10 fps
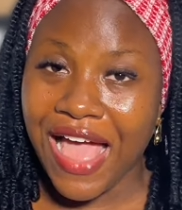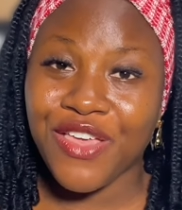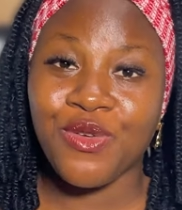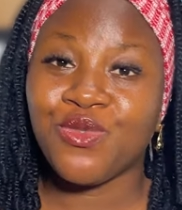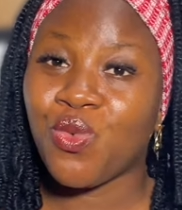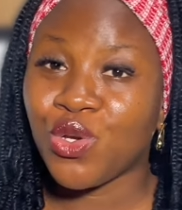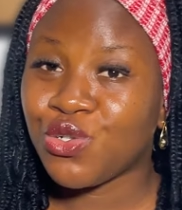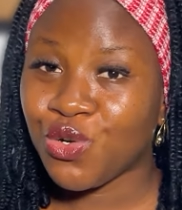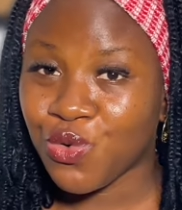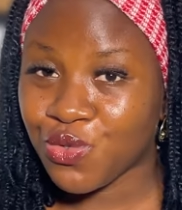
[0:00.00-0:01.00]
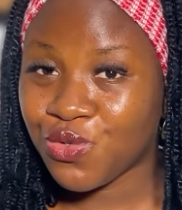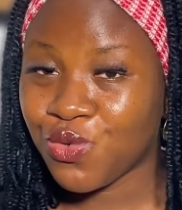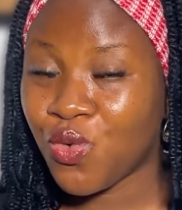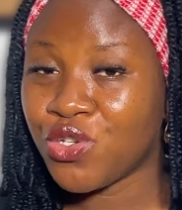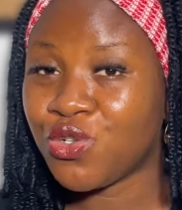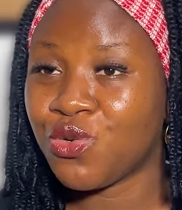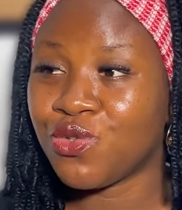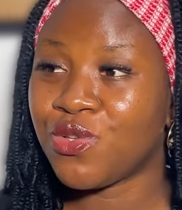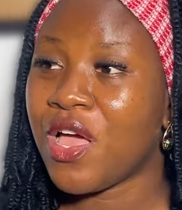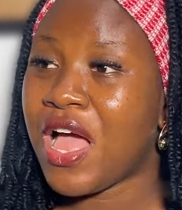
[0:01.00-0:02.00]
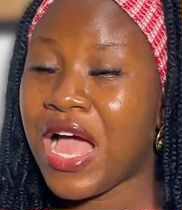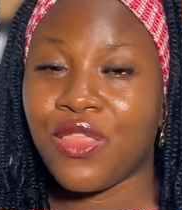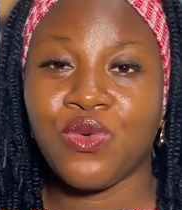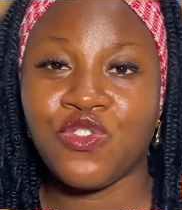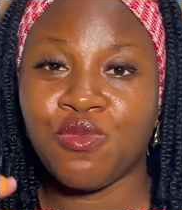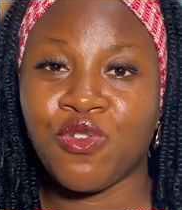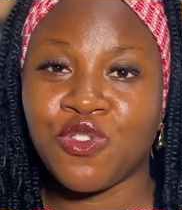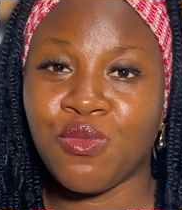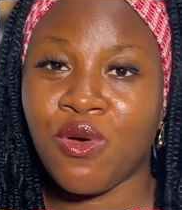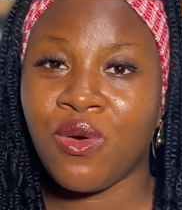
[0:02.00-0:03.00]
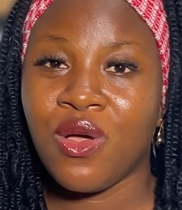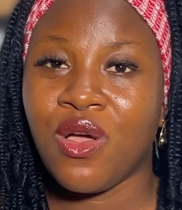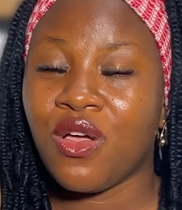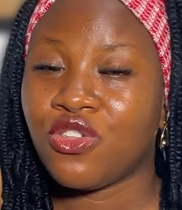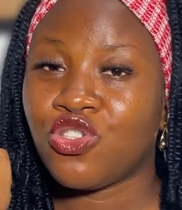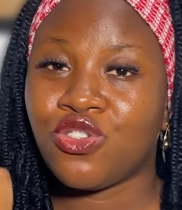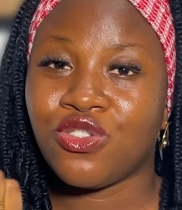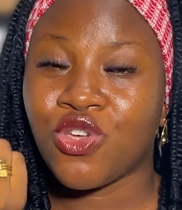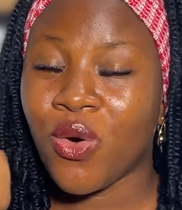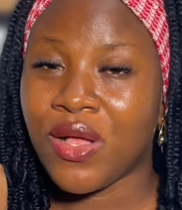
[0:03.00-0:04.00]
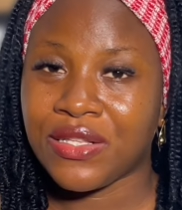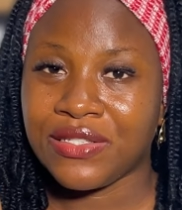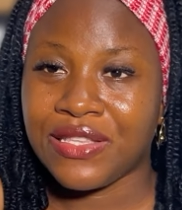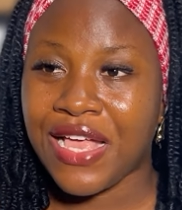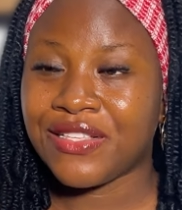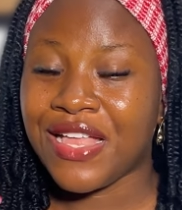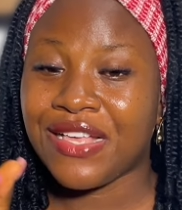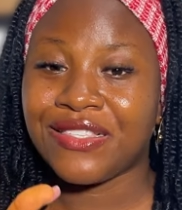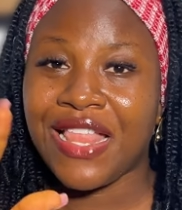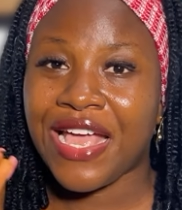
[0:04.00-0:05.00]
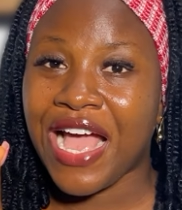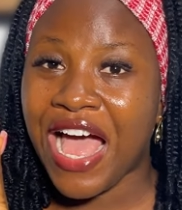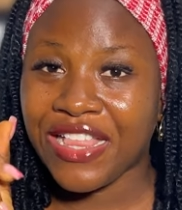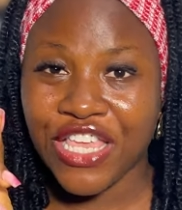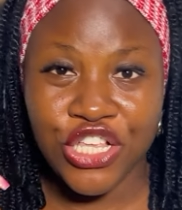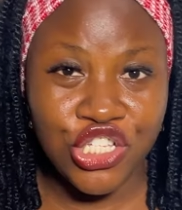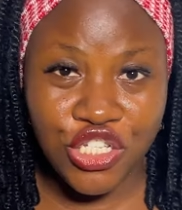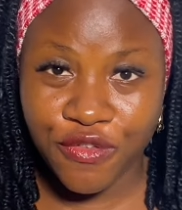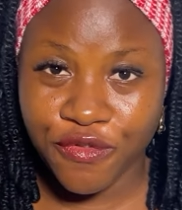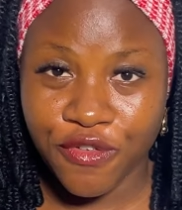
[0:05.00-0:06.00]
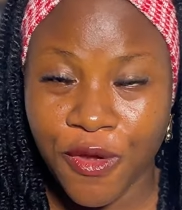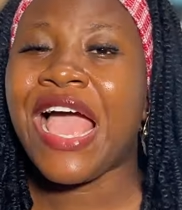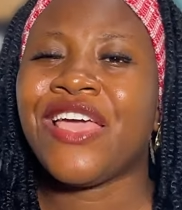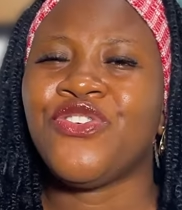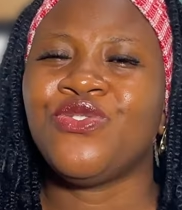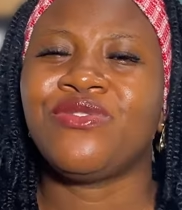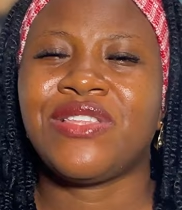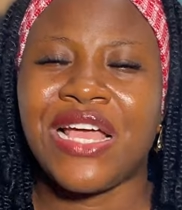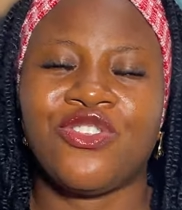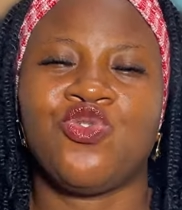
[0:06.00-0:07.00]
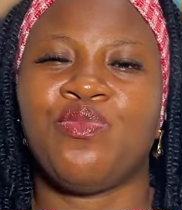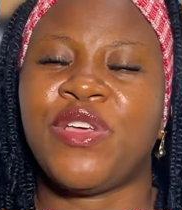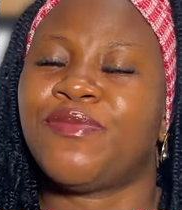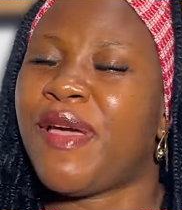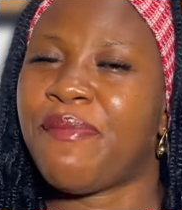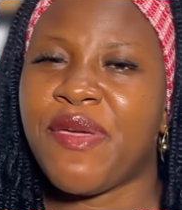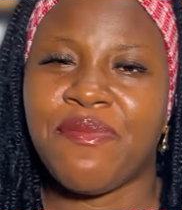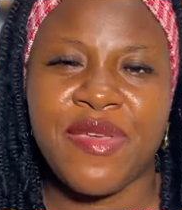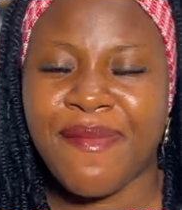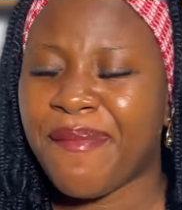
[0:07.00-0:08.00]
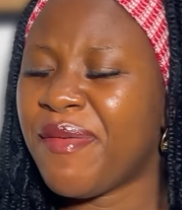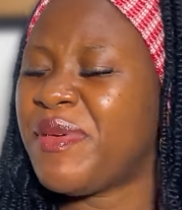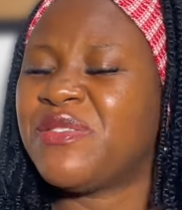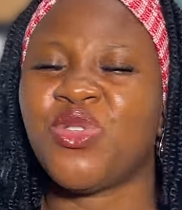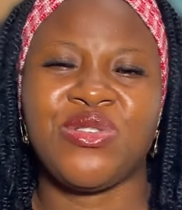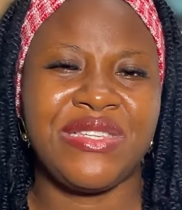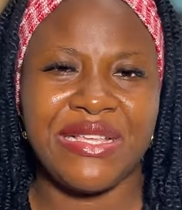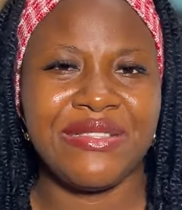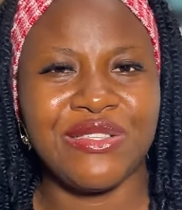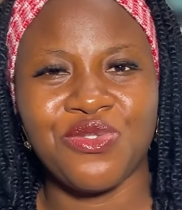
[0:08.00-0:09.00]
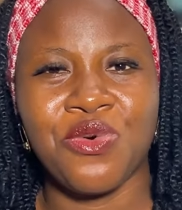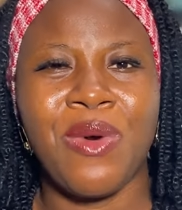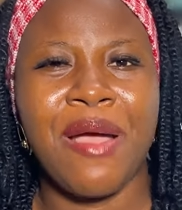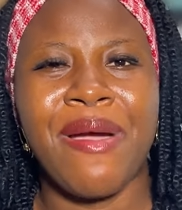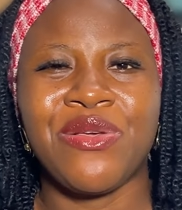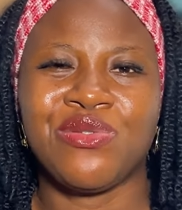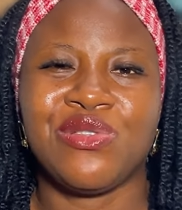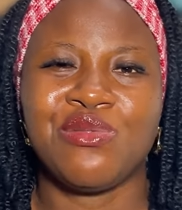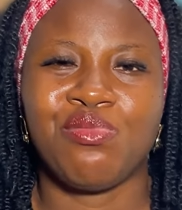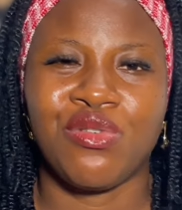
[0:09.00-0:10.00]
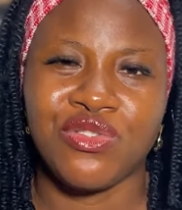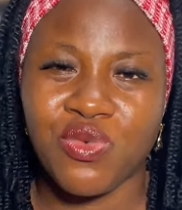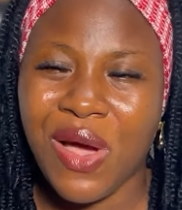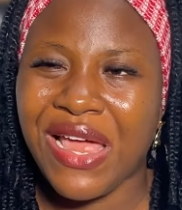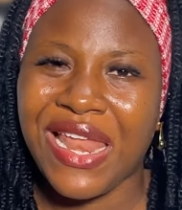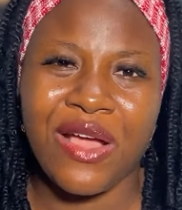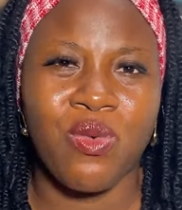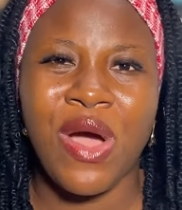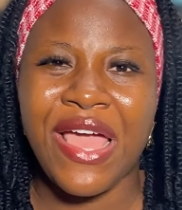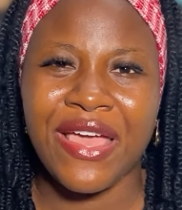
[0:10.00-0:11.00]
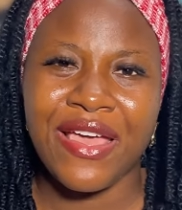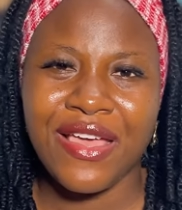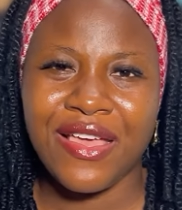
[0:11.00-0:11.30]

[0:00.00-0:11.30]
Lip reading: I use wash clothes. Wash clothes are those small towels, like that is like handkerchief. I use that to bathe my baby. My baby is not dirty, so why am I using sponge? Why? Like, why?